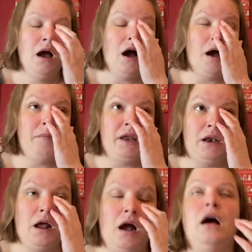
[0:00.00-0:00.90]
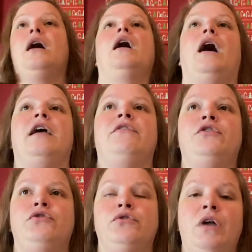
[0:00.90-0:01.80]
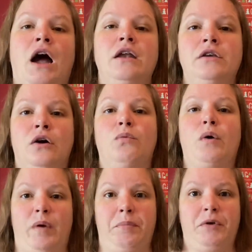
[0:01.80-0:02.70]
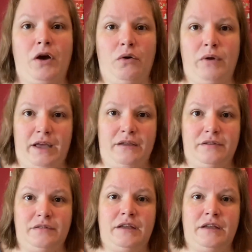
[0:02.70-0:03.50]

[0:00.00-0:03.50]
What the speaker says: And if you do not know what WIPGO is,